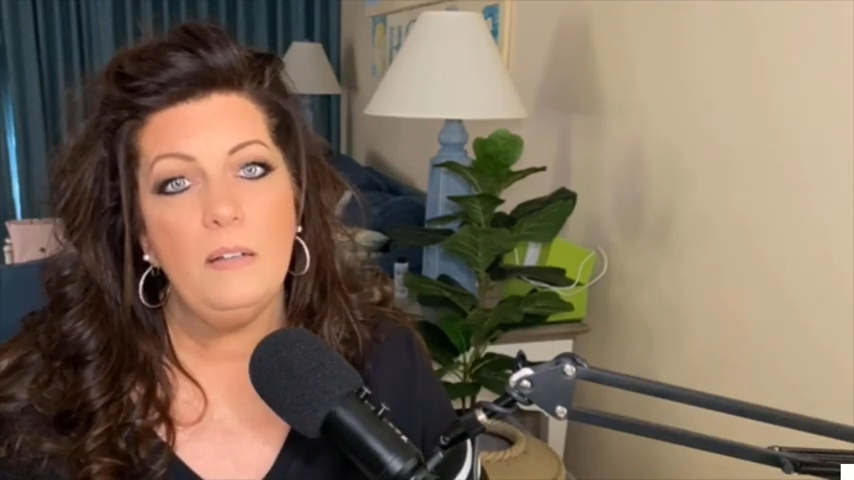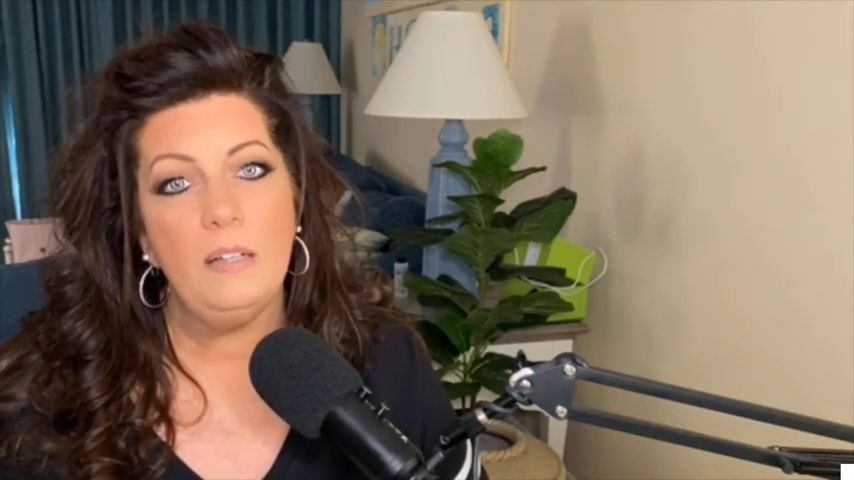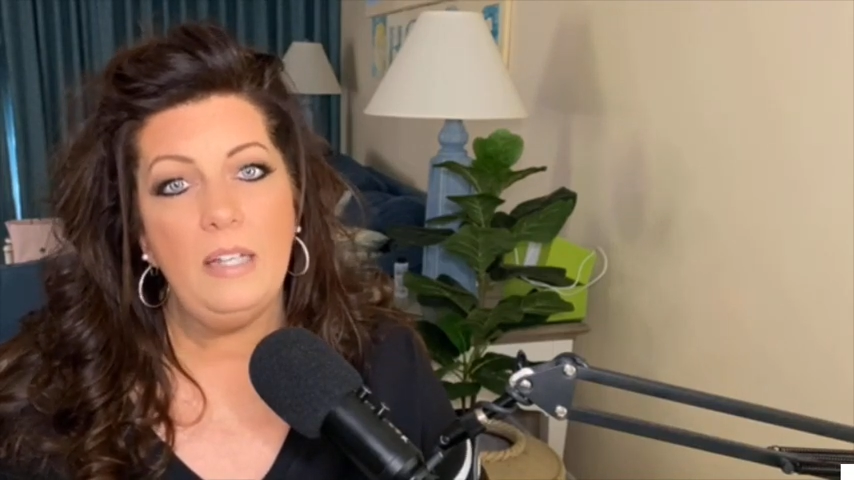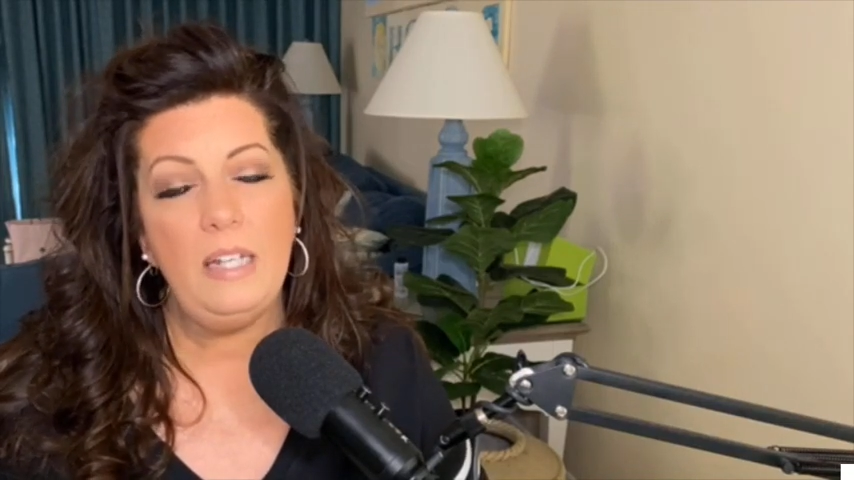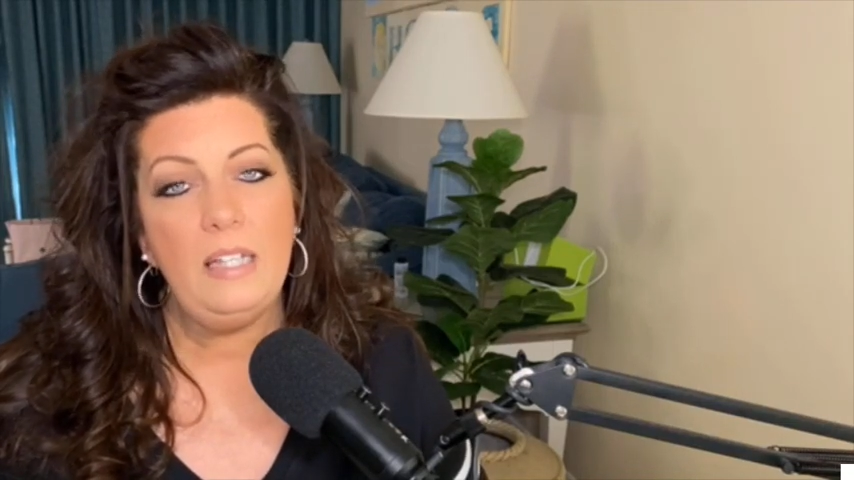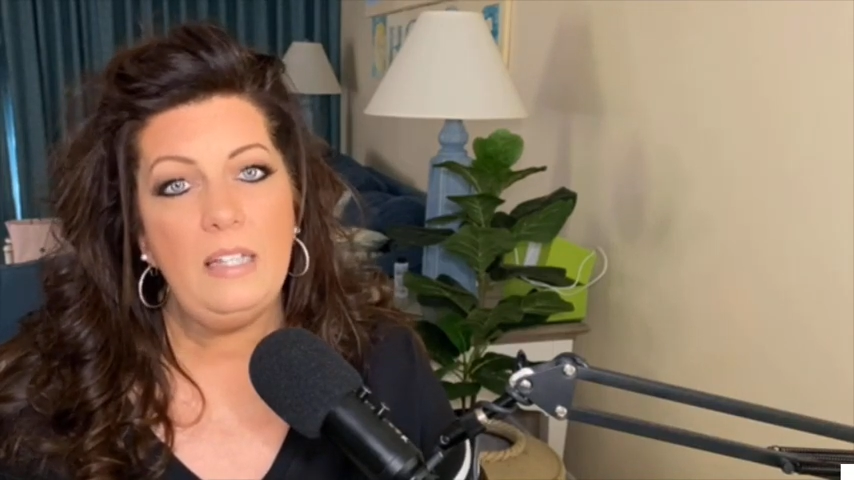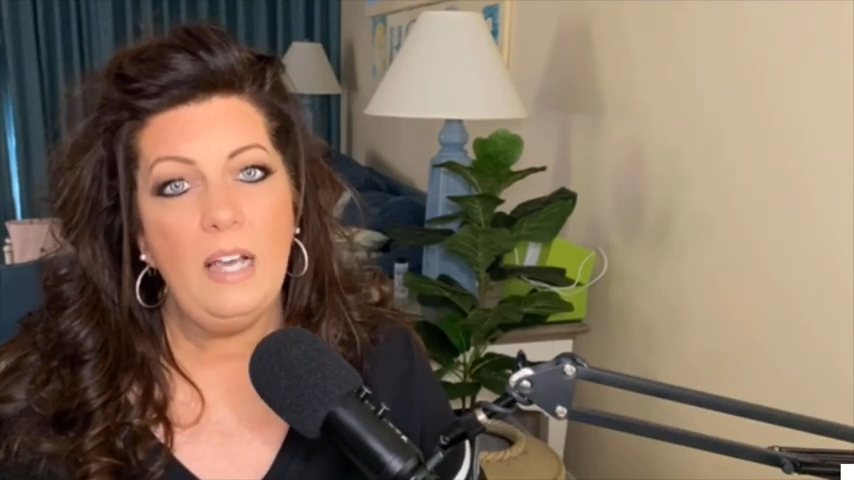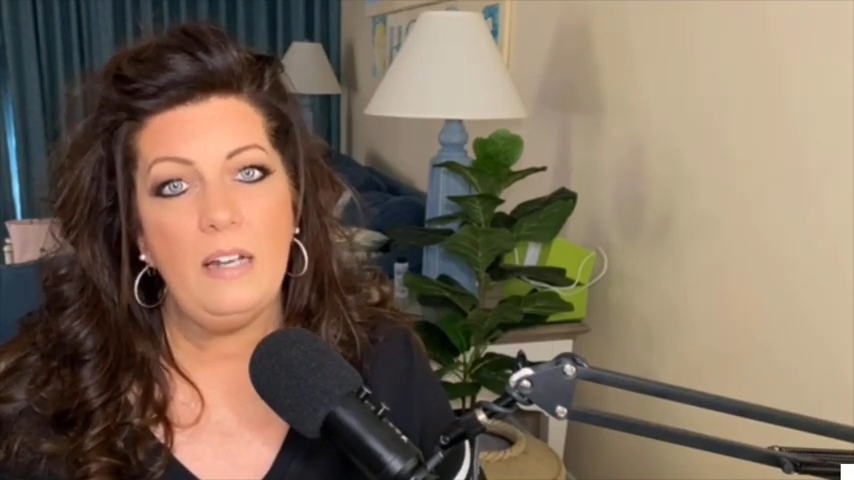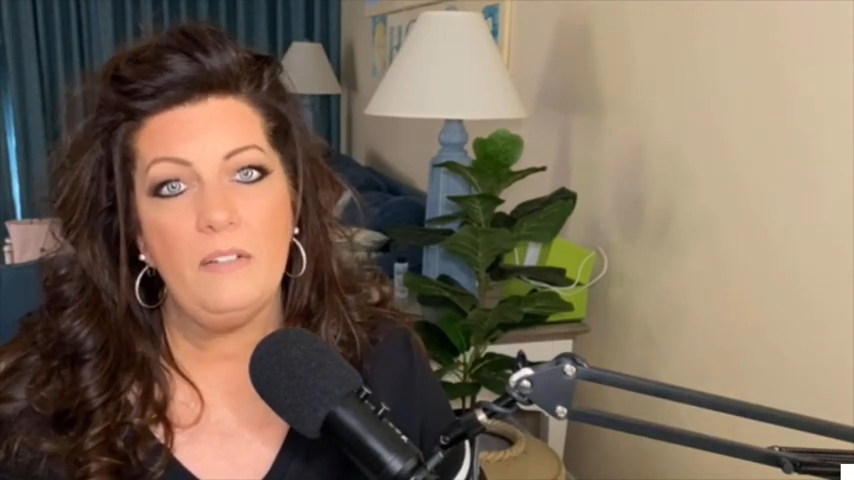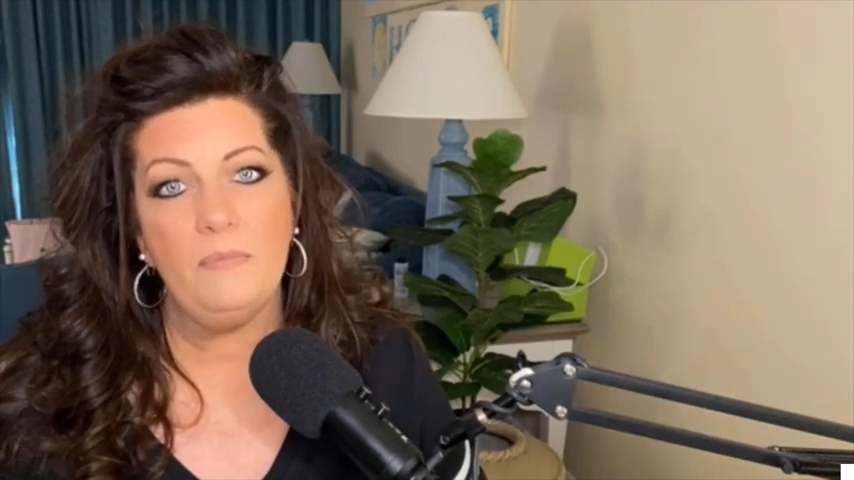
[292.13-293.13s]
any
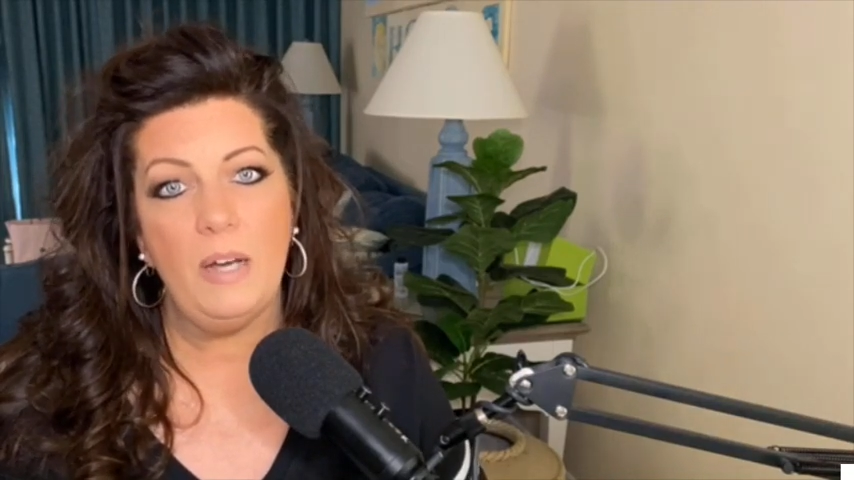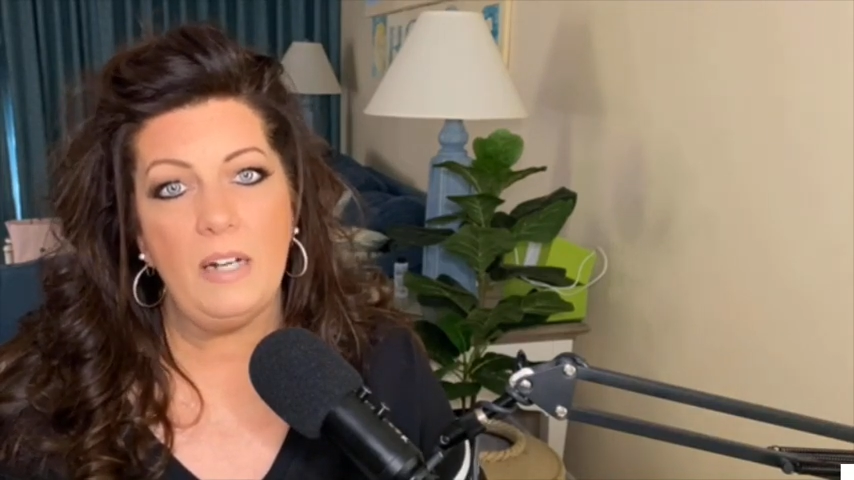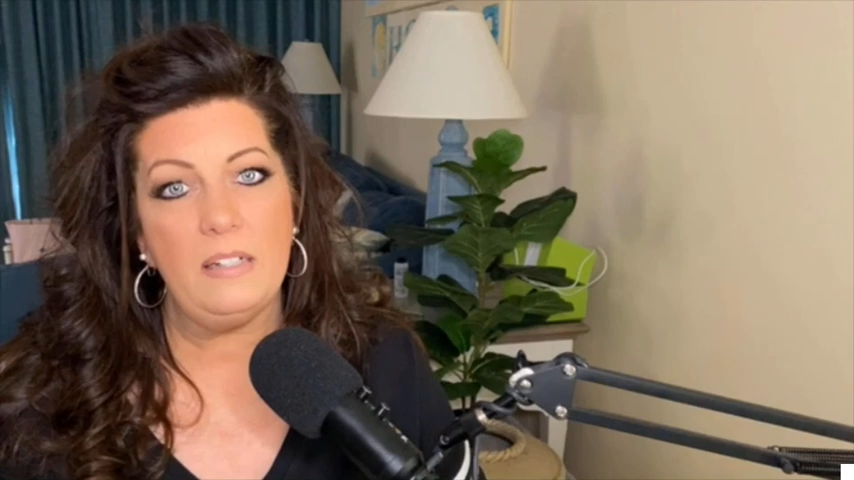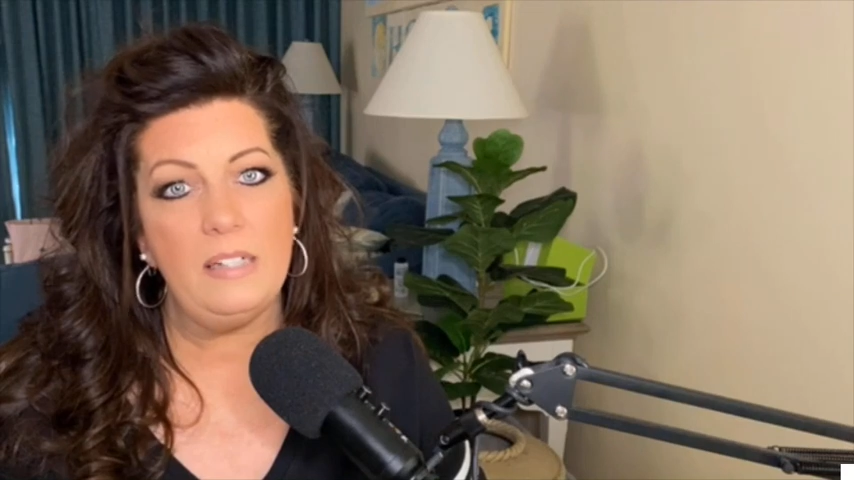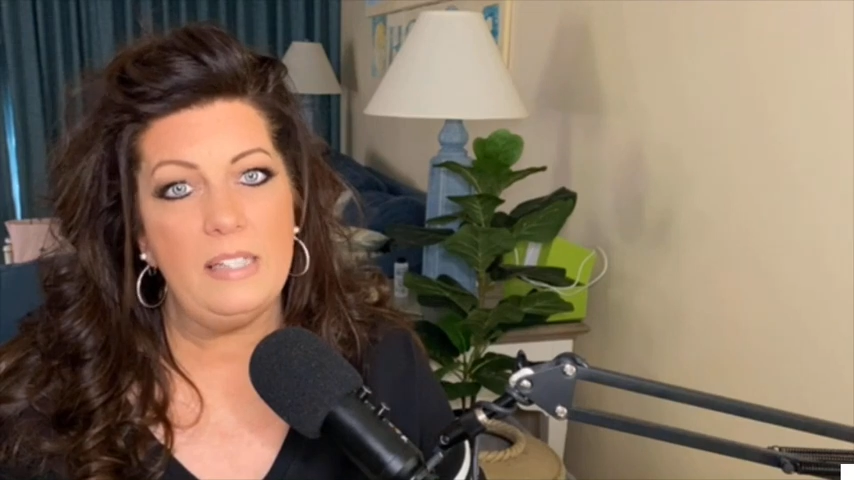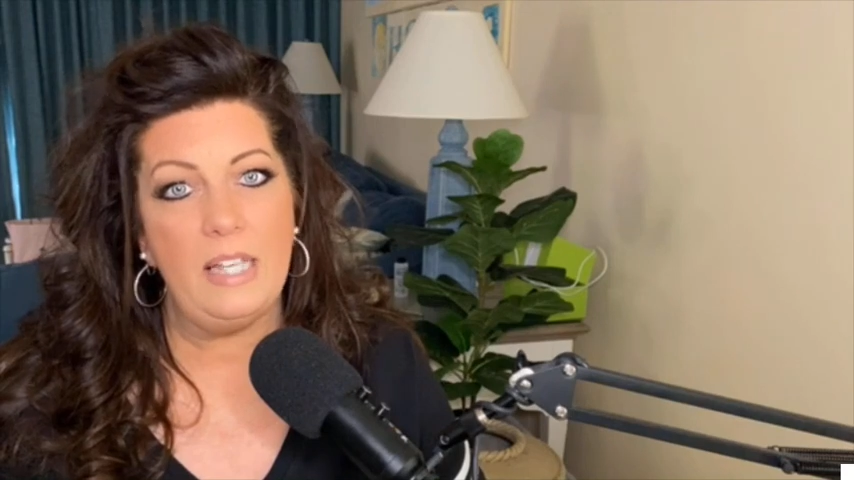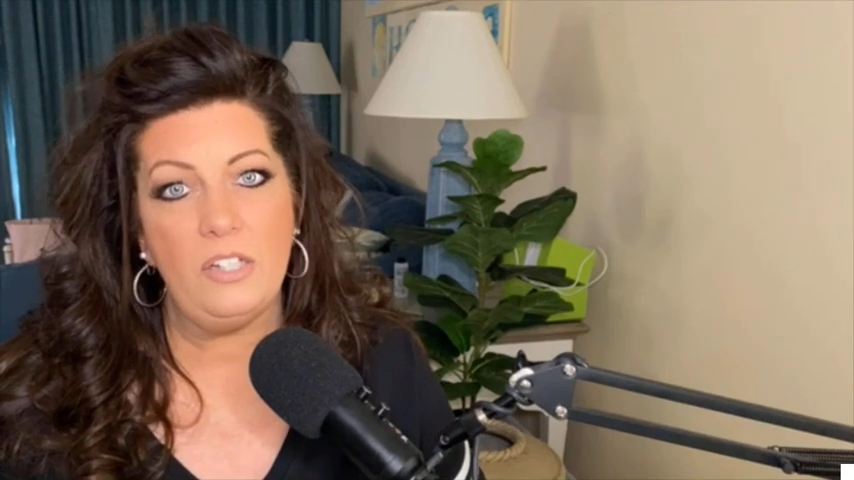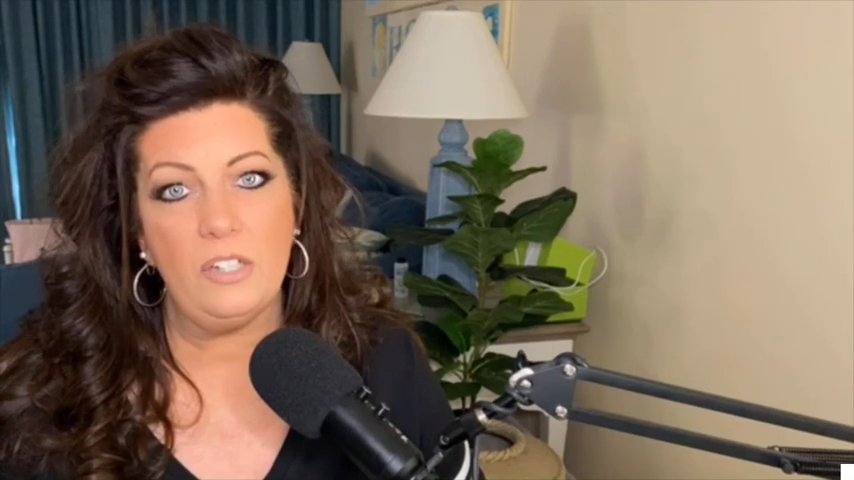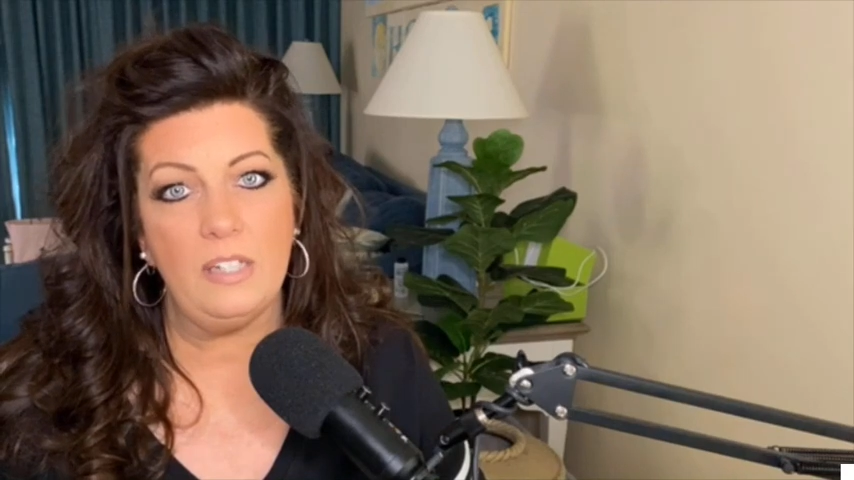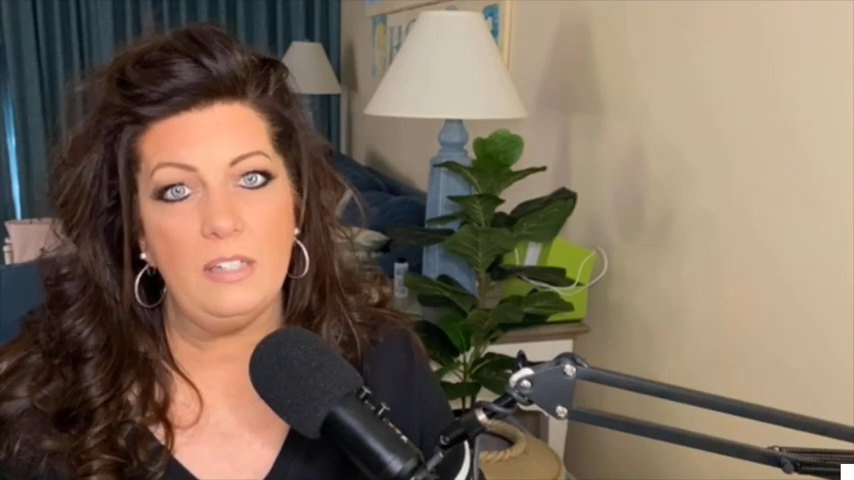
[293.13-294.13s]
kind of
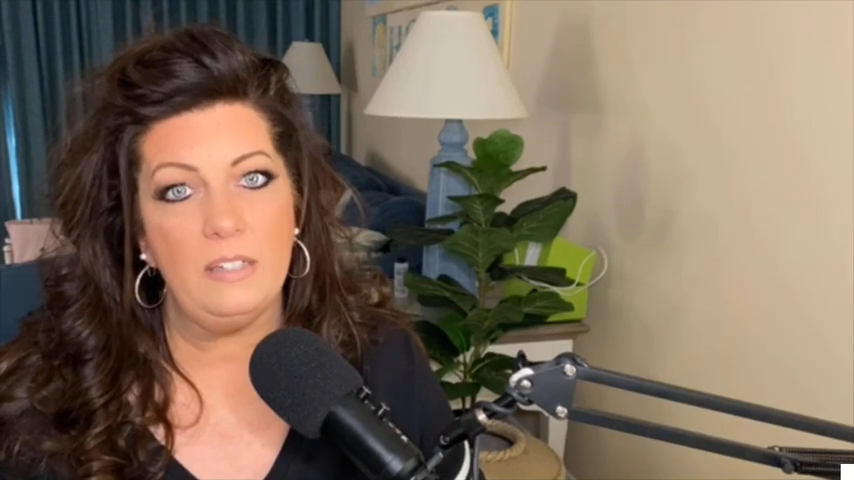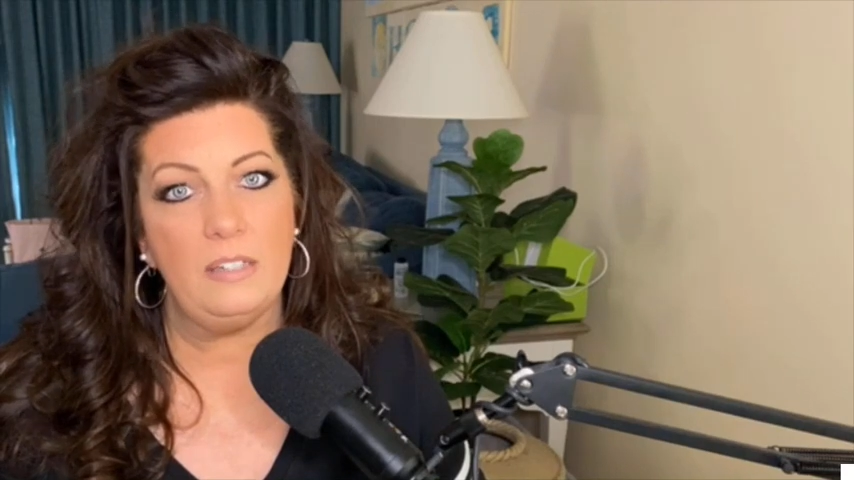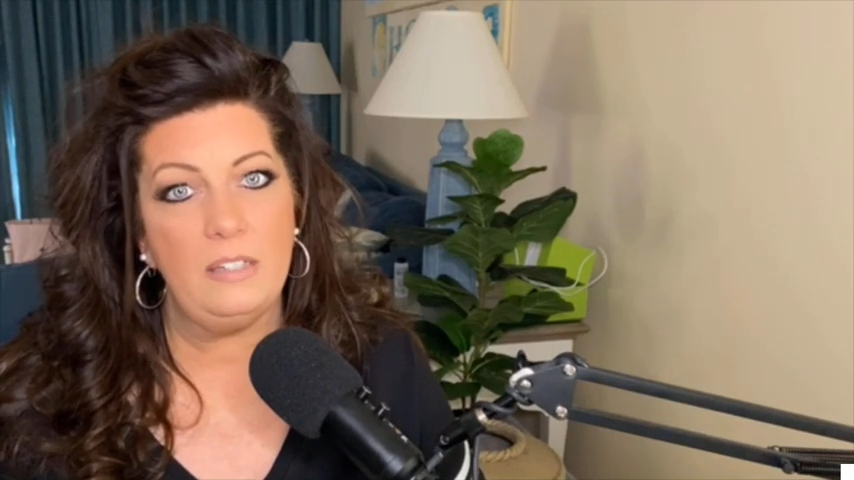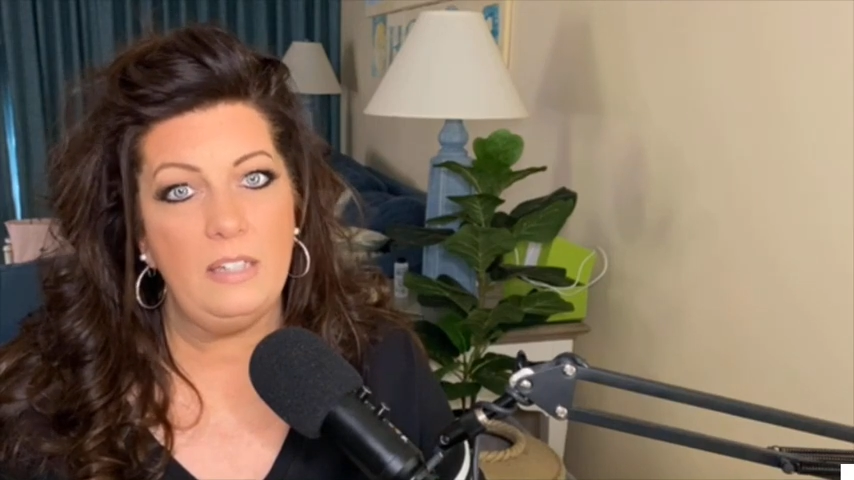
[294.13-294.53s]
monetization